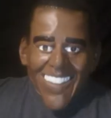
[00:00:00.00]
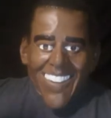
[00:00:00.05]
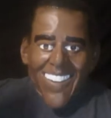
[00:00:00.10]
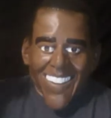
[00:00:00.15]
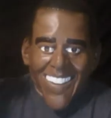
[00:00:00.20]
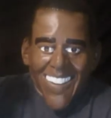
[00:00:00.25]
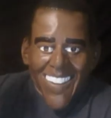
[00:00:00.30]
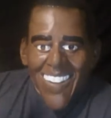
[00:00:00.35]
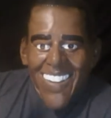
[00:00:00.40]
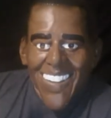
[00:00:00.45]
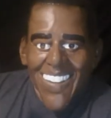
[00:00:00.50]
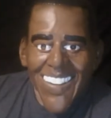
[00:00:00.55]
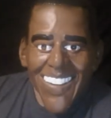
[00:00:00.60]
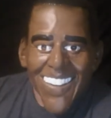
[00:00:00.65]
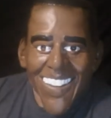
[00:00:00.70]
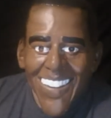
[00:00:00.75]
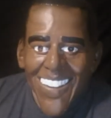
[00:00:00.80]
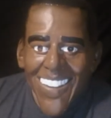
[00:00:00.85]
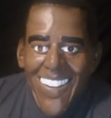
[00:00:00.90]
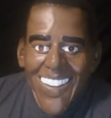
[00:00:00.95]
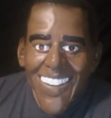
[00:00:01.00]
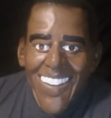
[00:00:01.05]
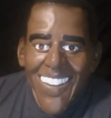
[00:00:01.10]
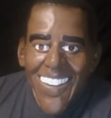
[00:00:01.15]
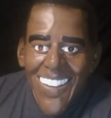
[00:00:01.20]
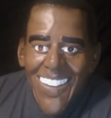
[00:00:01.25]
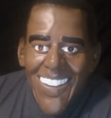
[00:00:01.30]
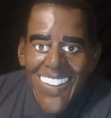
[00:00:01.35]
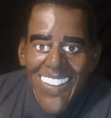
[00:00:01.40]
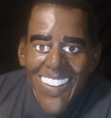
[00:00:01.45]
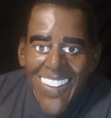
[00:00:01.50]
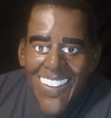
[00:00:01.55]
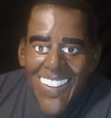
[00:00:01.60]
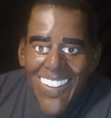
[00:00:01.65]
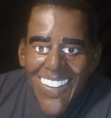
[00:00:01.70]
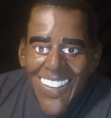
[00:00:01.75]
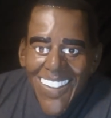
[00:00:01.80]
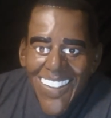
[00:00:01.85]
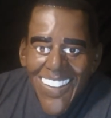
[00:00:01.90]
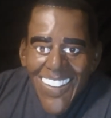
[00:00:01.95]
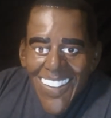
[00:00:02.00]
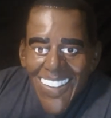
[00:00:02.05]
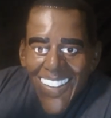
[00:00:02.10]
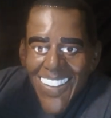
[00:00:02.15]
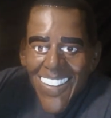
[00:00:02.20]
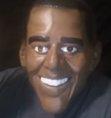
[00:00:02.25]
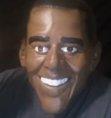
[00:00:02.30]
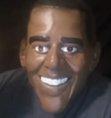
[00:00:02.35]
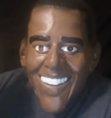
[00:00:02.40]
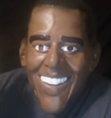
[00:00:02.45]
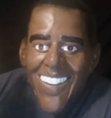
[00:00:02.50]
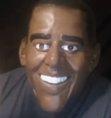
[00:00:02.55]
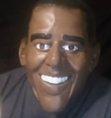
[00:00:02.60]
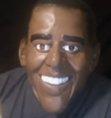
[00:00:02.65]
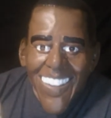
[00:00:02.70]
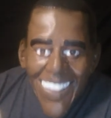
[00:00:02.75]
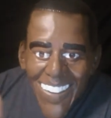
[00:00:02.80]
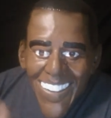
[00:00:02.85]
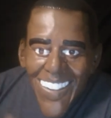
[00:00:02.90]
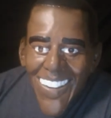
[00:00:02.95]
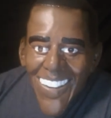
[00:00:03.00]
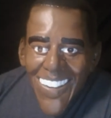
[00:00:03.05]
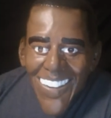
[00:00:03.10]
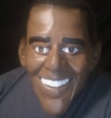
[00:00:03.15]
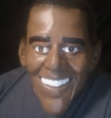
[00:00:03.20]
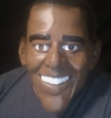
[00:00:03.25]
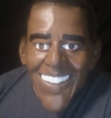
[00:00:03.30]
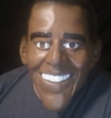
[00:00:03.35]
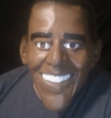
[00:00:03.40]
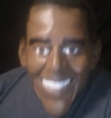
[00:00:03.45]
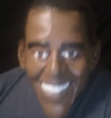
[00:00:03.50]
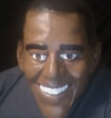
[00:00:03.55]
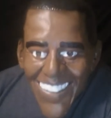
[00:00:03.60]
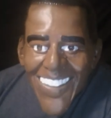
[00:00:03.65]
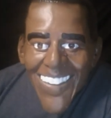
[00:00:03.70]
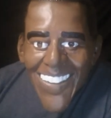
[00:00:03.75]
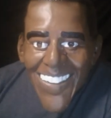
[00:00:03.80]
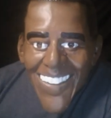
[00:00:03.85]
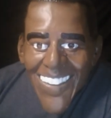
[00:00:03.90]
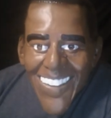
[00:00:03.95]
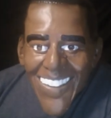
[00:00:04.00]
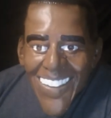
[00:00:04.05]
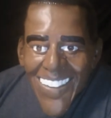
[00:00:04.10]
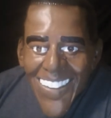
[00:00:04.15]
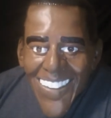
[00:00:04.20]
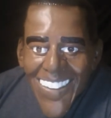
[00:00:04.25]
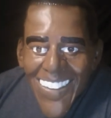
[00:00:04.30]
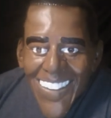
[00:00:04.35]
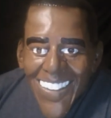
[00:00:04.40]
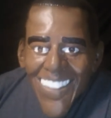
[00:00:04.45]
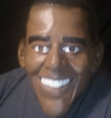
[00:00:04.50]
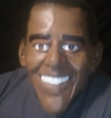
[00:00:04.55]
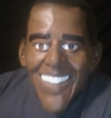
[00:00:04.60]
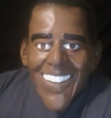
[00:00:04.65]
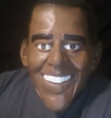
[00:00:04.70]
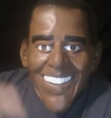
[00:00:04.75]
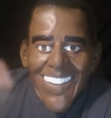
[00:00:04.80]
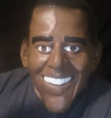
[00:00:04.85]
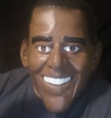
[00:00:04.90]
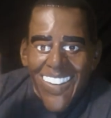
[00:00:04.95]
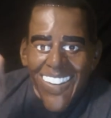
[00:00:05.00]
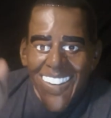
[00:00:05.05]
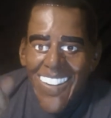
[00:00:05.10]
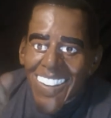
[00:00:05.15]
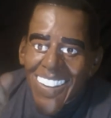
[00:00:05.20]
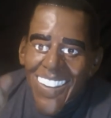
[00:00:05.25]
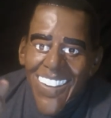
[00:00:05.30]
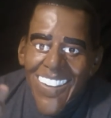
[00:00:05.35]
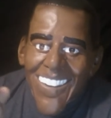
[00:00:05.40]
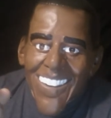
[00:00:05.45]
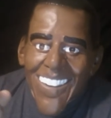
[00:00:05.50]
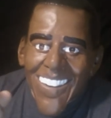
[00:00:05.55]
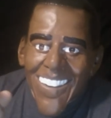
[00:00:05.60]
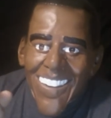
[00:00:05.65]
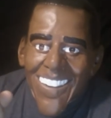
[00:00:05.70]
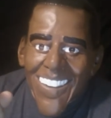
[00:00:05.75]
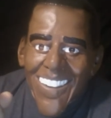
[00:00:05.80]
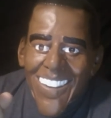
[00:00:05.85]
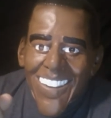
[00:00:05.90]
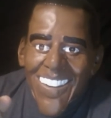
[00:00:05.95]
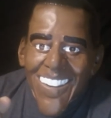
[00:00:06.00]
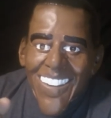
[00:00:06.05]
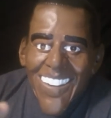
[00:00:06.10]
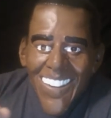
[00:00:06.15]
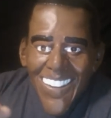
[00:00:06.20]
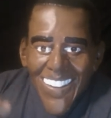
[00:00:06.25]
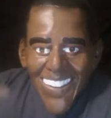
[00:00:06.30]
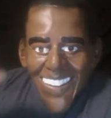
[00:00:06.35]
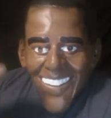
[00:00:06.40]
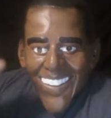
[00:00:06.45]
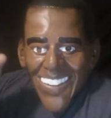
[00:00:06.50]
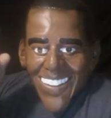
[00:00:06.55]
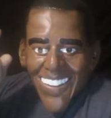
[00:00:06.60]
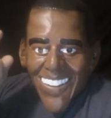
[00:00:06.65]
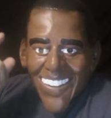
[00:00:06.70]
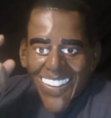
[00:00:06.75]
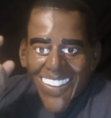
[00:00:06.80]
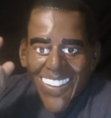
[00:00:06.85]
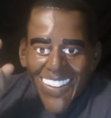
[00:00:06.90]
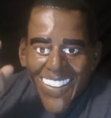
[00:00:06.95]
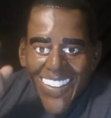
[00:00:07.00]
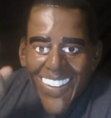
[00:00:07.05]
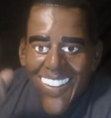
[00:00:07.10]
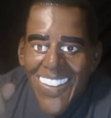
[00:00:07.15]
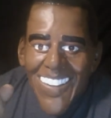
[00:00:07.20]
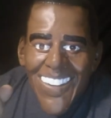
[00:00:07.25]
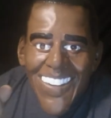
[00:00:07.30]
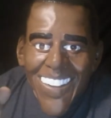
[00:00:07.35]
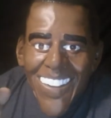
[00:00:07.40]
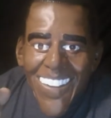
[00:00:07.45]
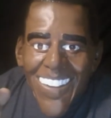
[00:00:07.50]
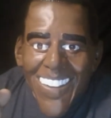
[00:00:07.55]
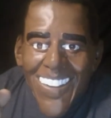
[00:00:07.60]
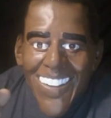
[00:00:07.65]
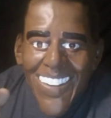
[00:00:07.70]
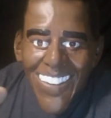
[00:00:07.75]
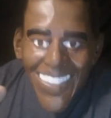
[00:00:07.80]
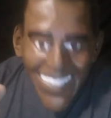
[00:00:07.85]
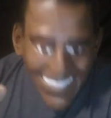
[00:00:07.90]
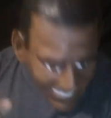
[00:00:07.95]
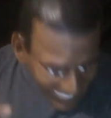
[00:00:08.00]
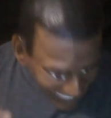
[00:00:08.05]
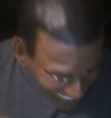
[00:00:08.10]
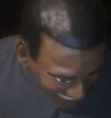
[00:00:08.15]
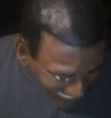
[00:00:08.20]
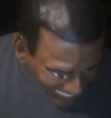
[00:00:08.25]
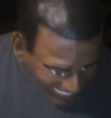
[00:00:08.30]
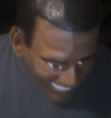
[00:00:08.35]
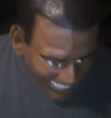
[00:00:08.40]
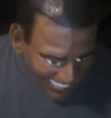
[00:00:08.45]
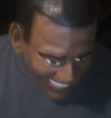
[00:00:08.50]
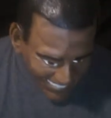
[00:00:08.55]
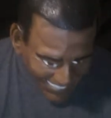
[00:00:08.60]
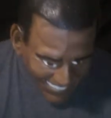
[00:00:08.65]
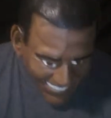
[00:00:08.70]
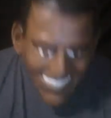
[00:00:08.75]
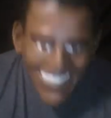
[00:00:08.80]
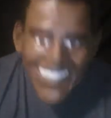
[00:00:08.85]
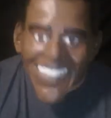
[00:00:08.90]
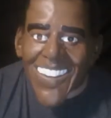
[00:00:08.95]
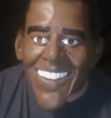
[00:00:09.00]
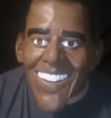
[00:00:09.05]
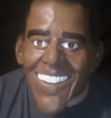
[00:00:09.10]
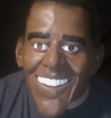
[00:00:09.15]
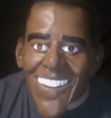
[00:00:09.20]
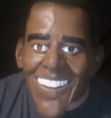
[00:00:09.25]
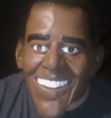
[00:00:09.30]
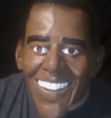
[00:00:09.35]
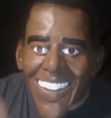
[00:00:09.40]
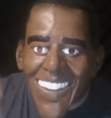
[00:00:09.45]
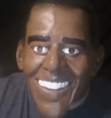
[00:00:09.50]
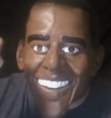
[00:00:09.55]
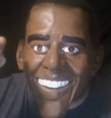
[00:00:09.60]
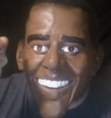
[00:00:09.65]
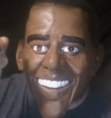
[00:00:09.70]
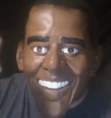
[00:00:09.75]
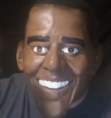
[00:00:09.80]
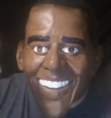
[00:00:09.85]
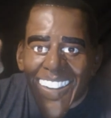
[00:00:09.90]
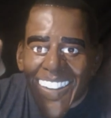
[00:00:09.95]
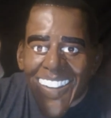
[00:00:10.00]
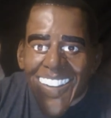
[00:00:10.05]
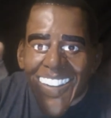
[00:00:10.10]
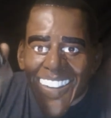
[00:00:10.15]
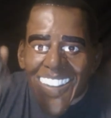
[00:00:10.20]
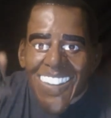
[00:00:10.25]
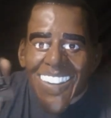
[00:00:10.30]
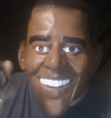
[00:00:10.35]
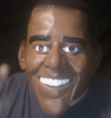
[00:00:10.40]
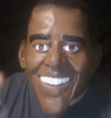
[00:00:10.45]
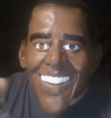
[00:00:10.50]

And I'm Barack Obama, and I approve this message. So run on down there to Ragin Vapes and get you some Ragin